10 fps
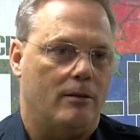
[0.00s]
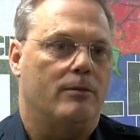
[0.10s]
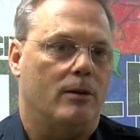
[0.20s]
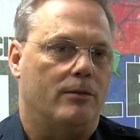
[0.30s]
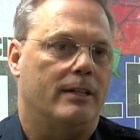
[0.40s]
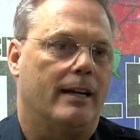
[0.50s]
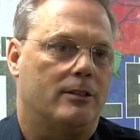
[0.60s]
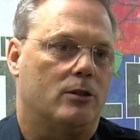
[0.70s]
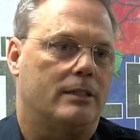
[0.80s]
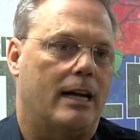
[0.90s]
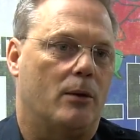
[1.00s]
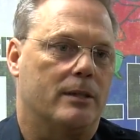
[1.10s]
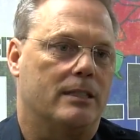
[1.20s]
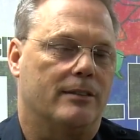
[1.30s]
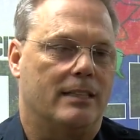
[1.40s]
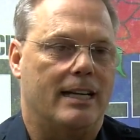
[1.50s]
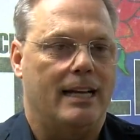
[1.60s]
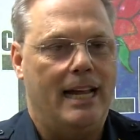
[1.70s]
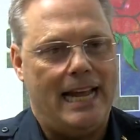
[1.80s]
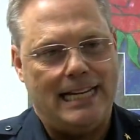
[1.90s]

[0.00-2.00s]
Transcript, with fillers: of, of the actual salaries and everything.